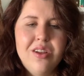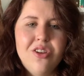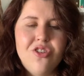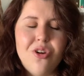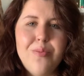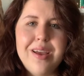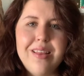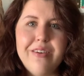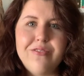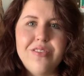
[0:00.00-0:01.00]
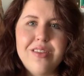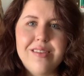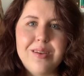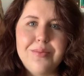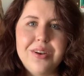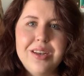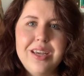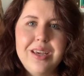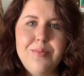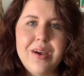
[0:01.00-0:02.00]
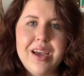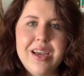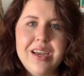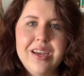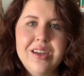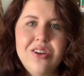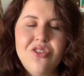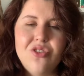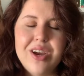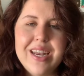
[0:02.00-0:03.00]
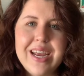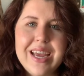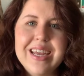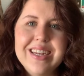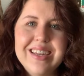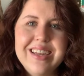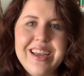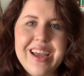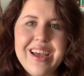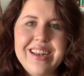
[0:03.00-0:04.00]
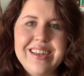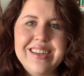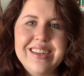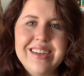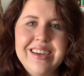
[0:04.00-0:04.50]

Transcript: show my love for this community by joining in. And